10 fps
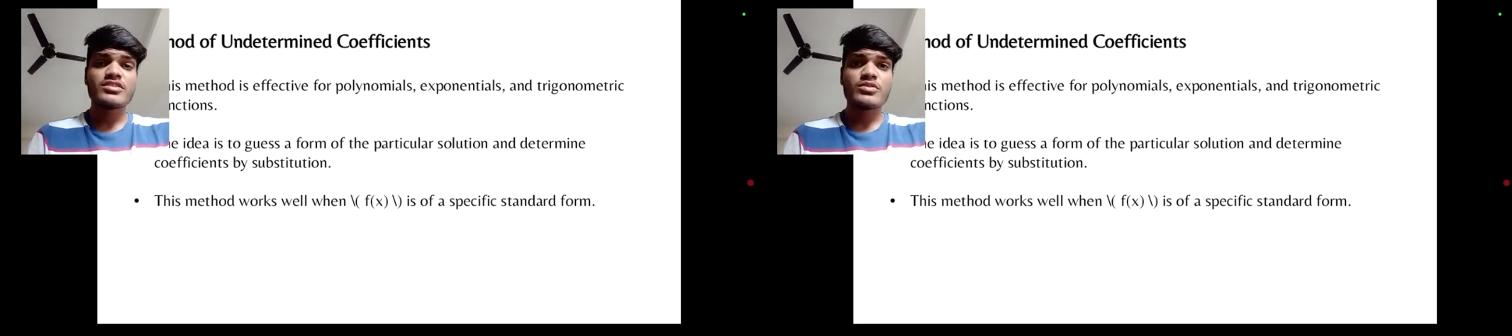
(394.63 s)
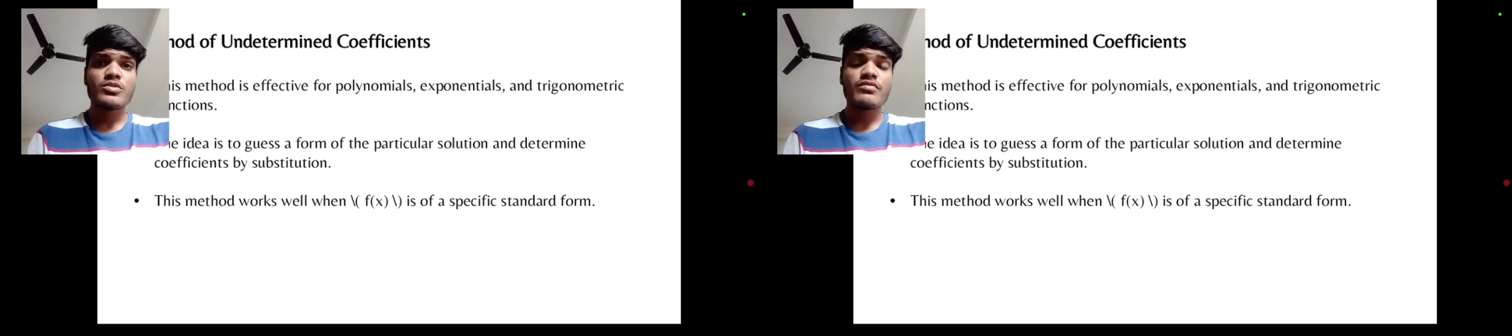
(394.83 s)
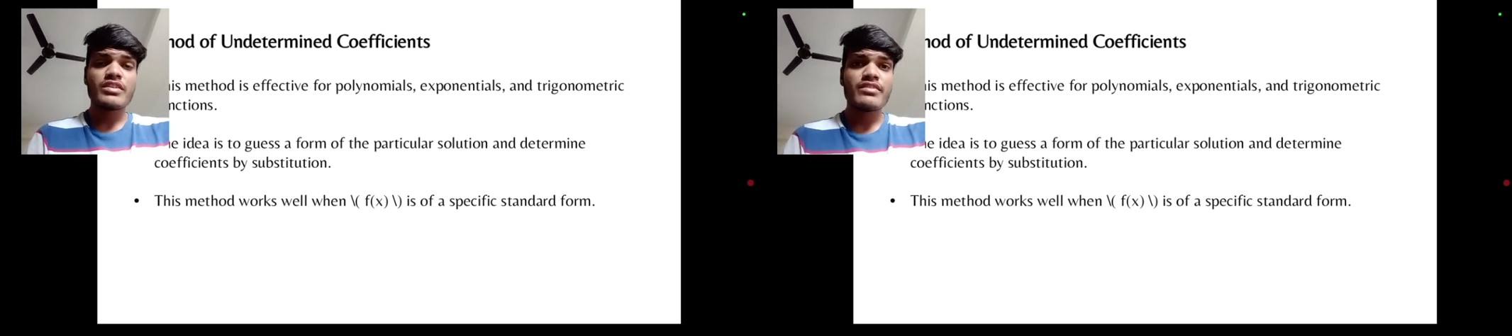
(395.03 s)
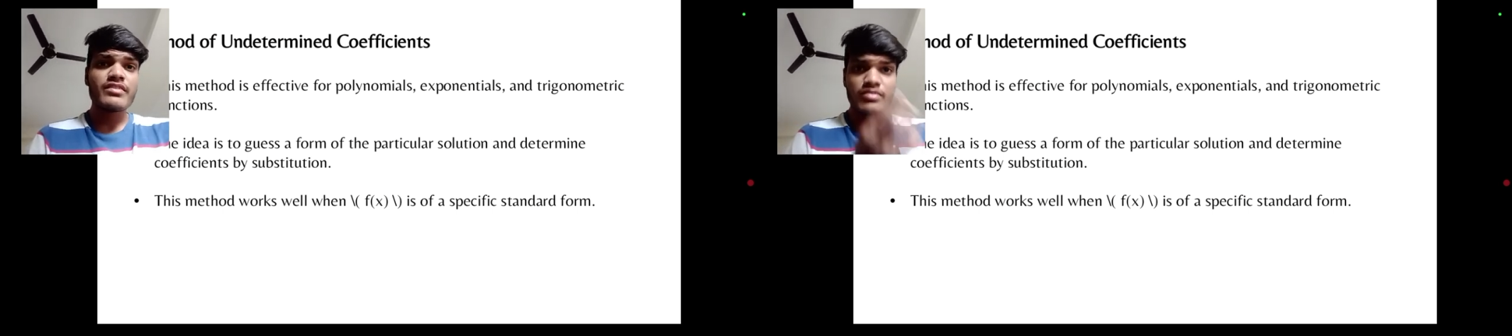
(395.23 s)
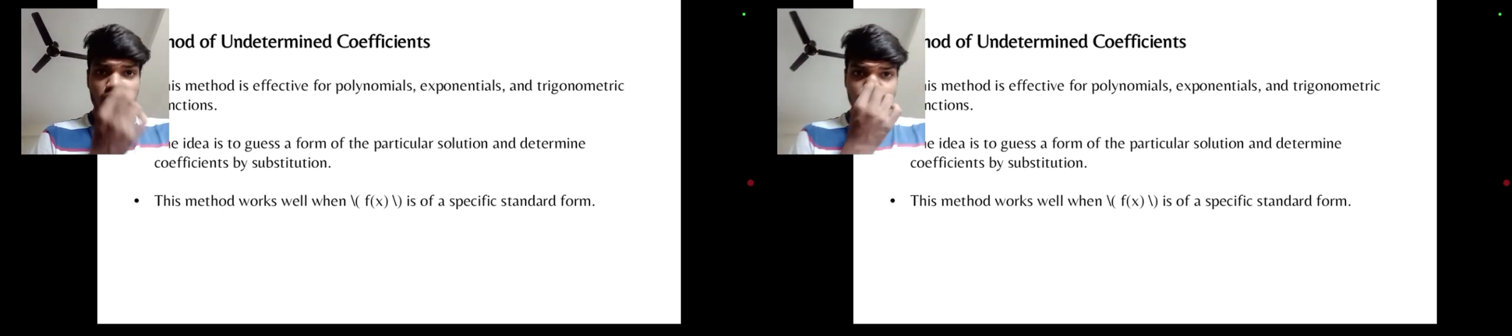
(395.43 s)
So when
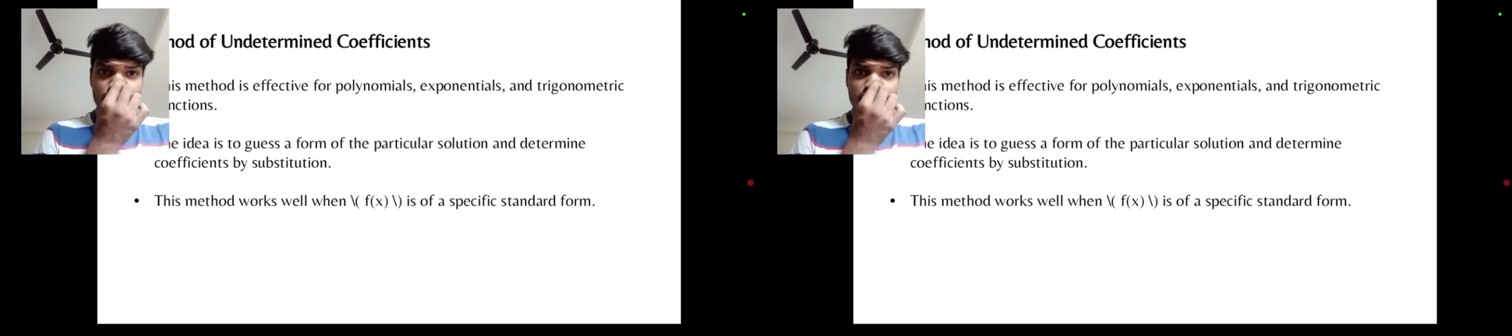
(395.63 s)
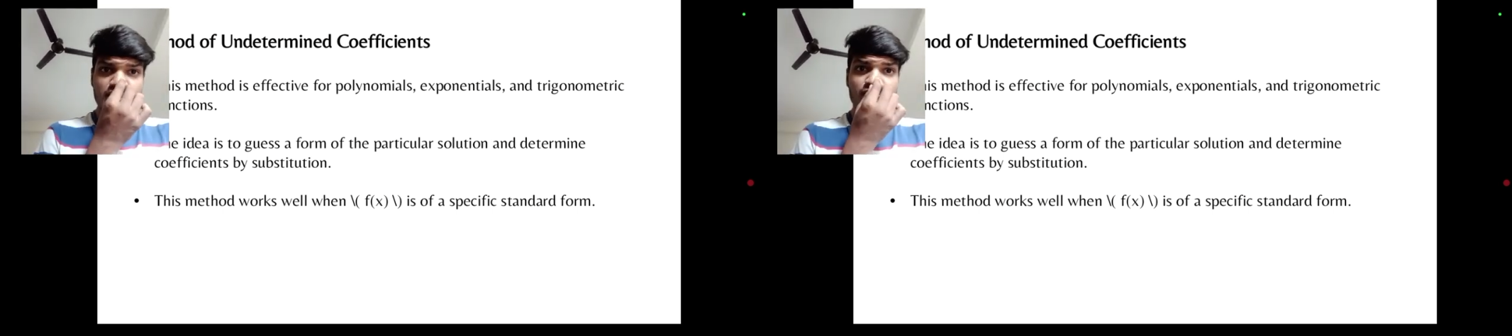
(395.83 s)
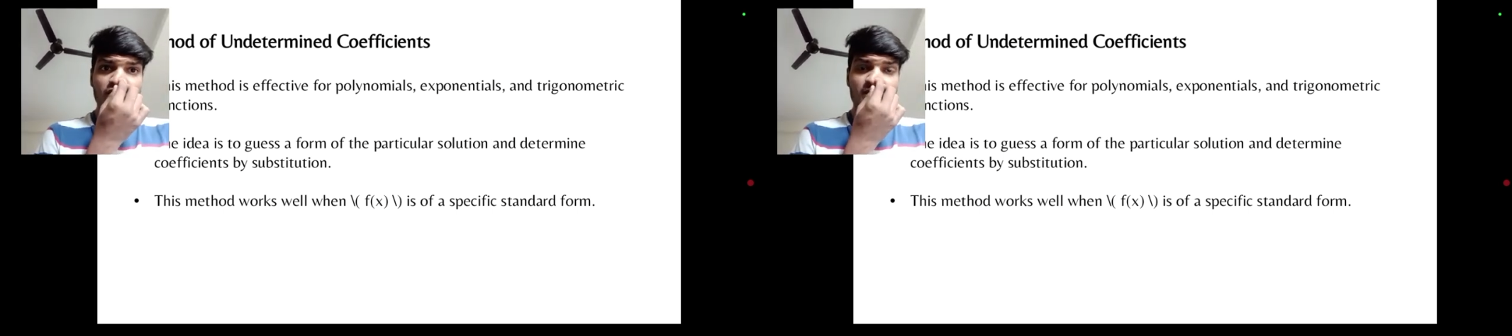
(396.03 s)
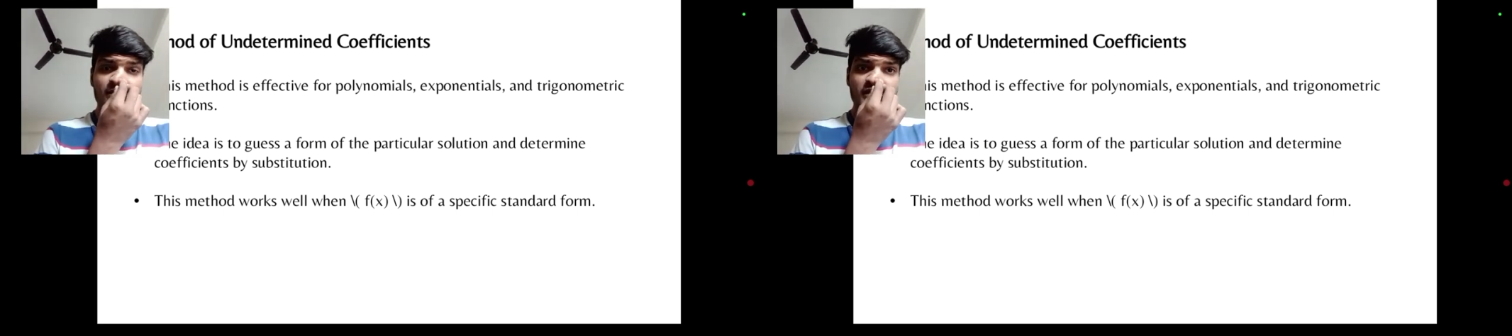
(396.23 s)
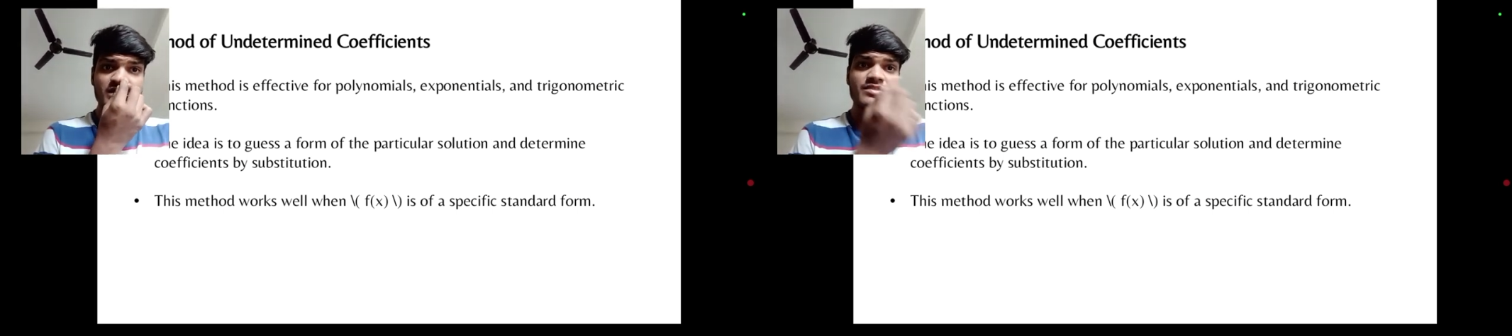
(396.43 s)
we want to get the
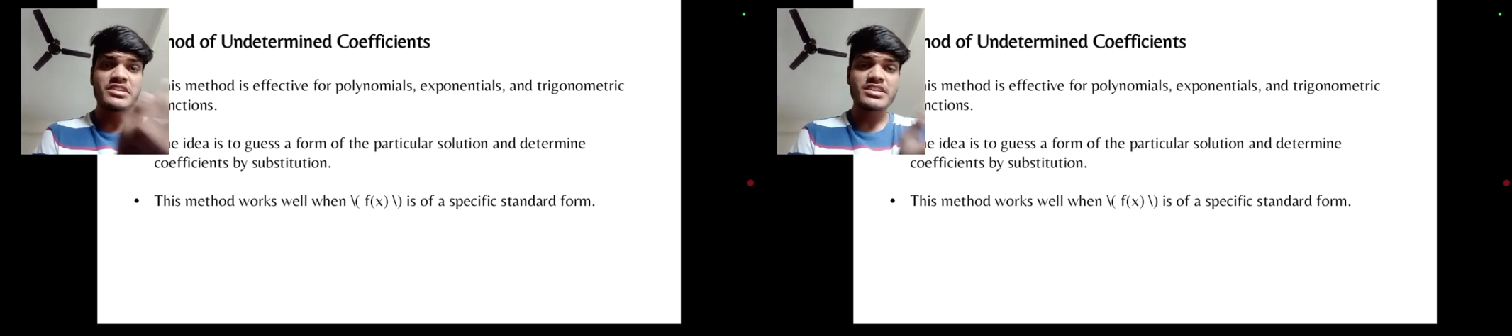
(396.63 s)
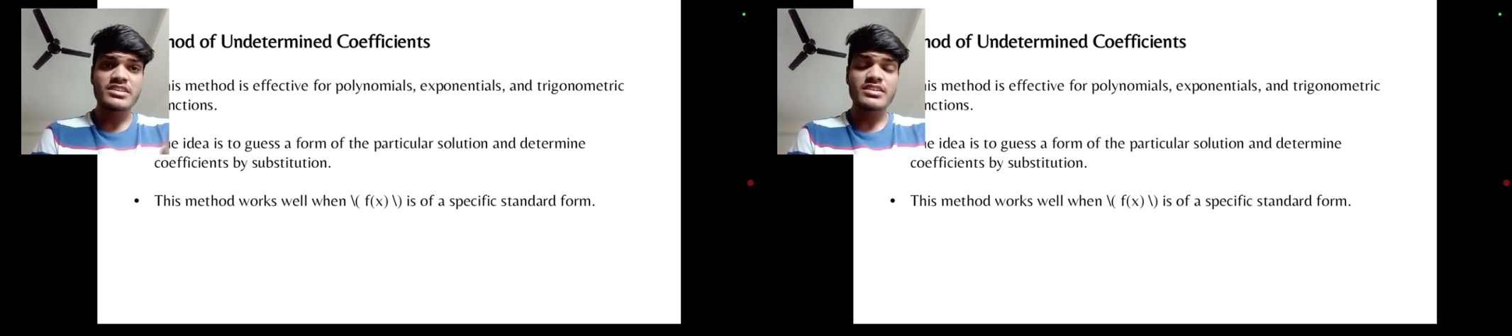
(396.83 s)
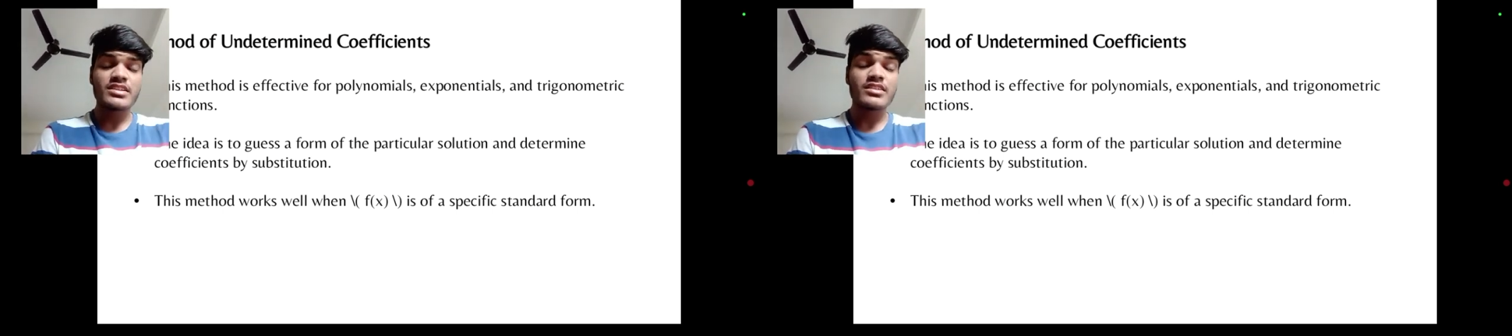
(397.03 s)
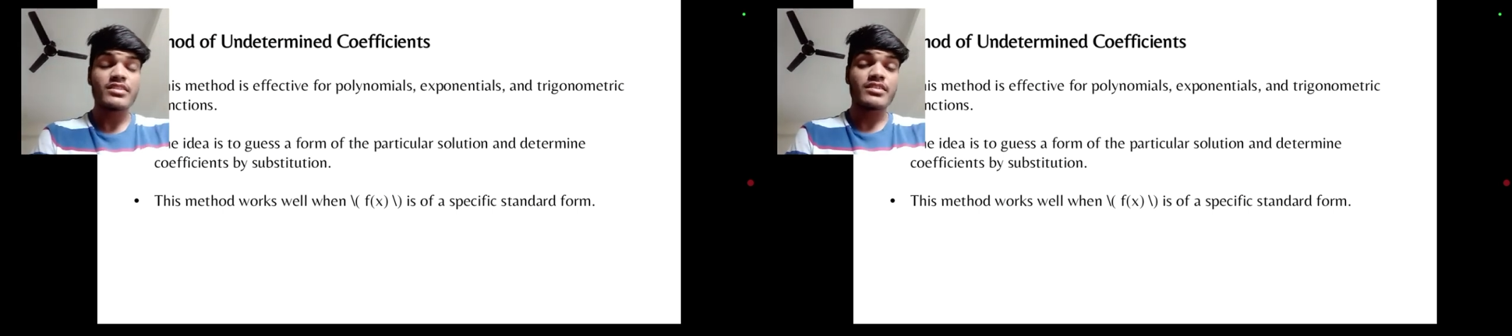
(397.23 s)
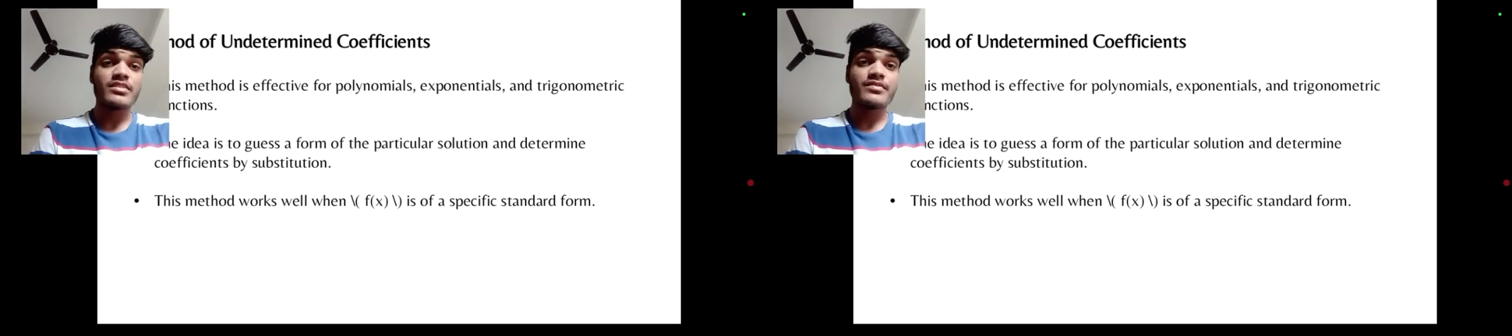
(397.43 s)
form is which is
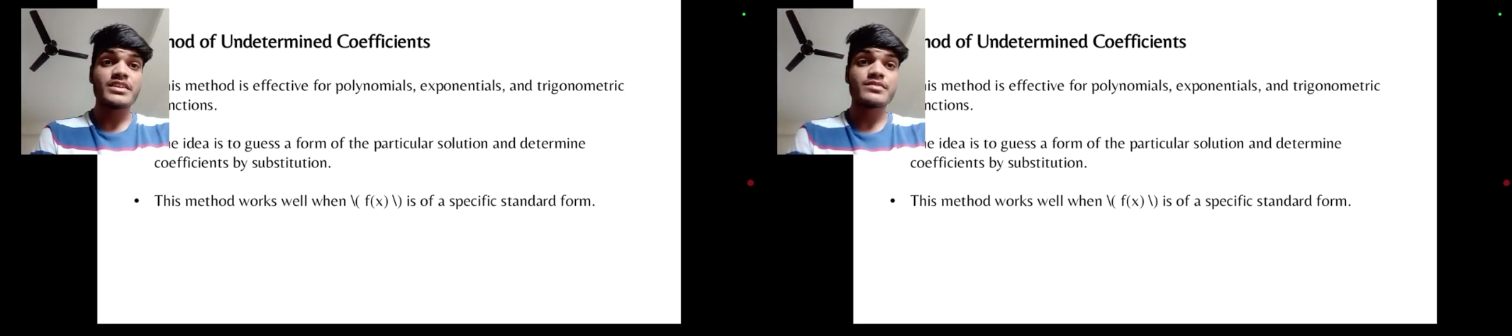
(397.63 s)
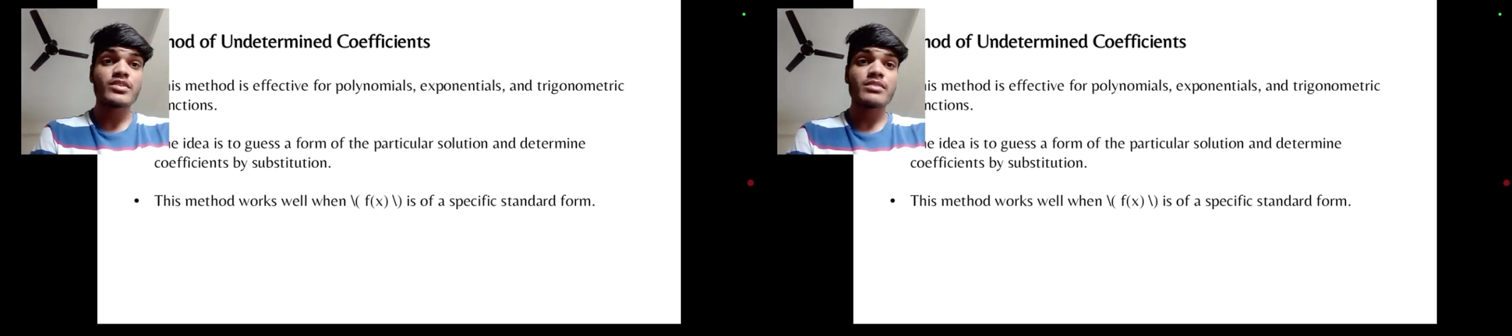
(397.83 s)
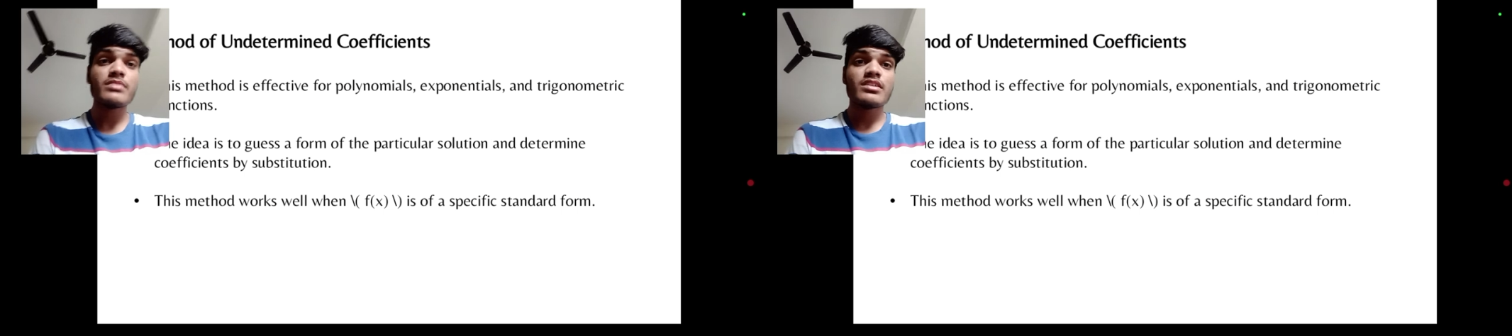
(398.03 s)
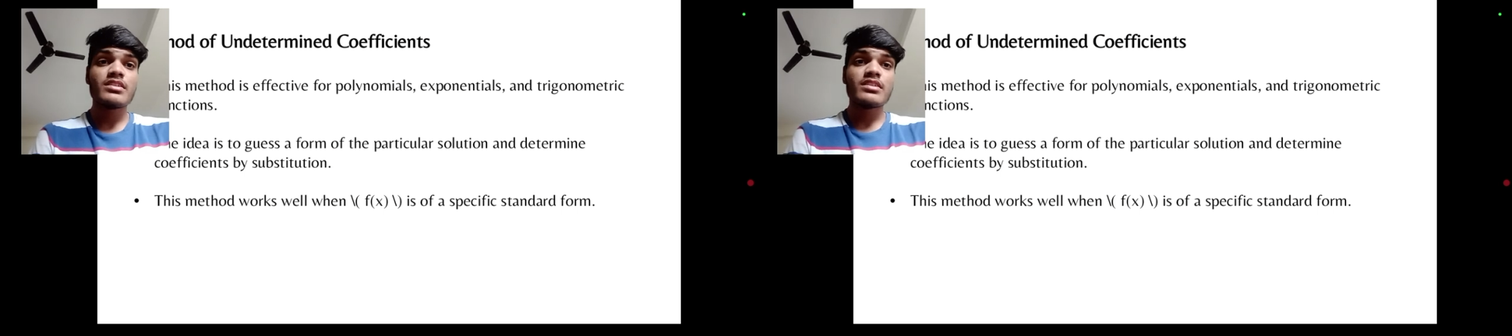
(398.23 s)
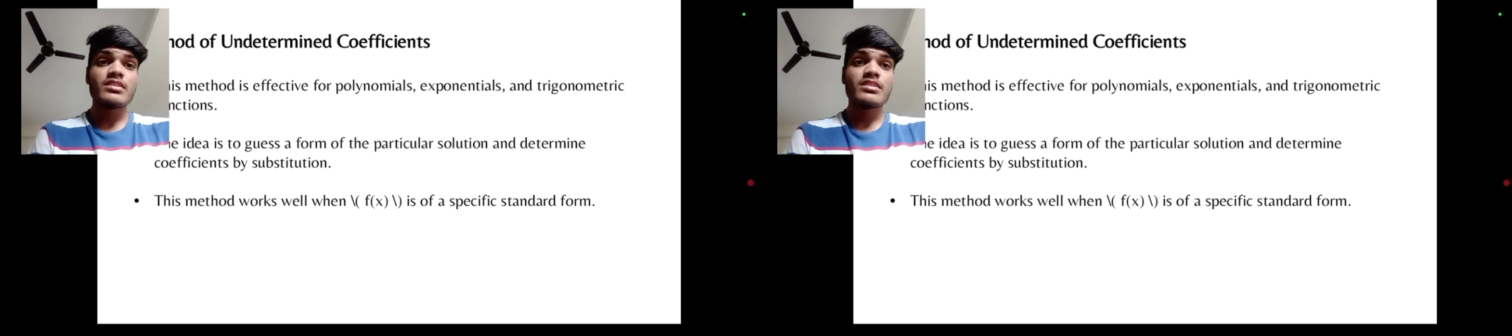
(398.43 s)
in which form